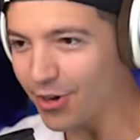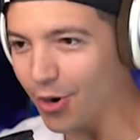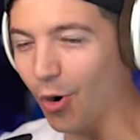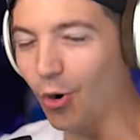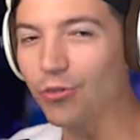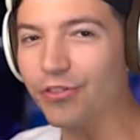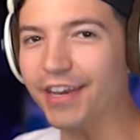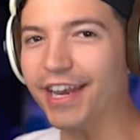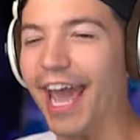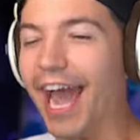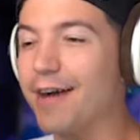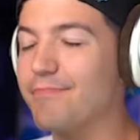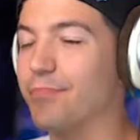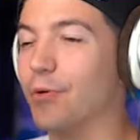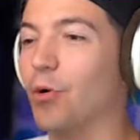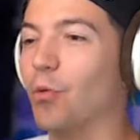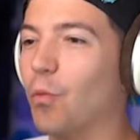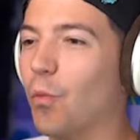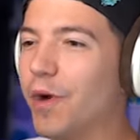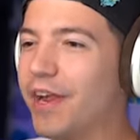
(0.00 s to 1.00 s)
the golden
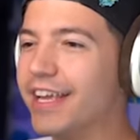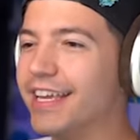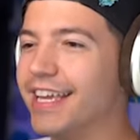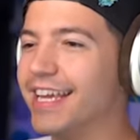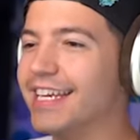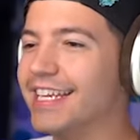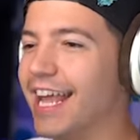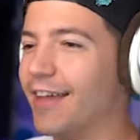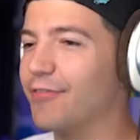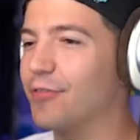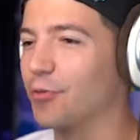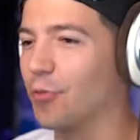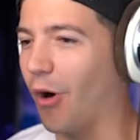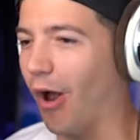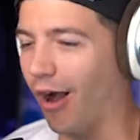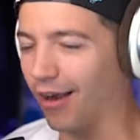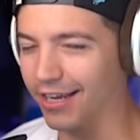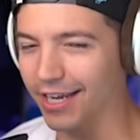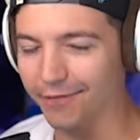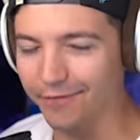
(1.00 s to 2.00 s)
apple, we can get the
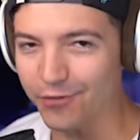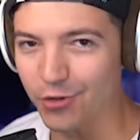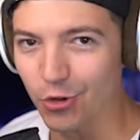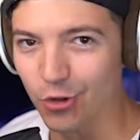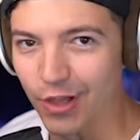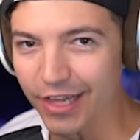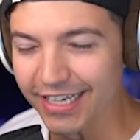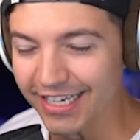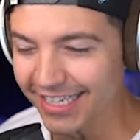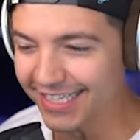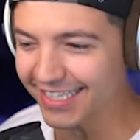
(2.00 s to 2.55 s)
rocket fuel and